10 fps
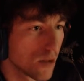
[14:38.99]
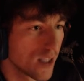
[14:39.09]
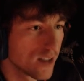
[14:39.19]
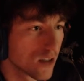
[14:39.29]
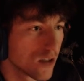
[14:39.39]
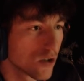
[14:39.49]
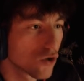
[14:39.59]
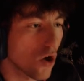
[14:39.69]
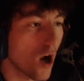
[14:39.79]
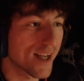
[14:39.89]
Please.
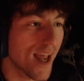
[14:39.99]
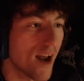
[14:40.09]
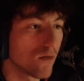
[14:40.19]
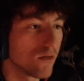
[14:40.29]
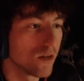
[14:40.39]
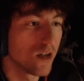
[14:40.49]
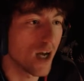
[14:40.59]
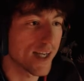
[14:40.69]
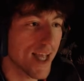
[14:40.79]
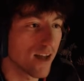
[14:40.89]
Stop. I can't.
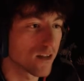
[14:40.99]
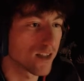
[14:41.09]
I can't.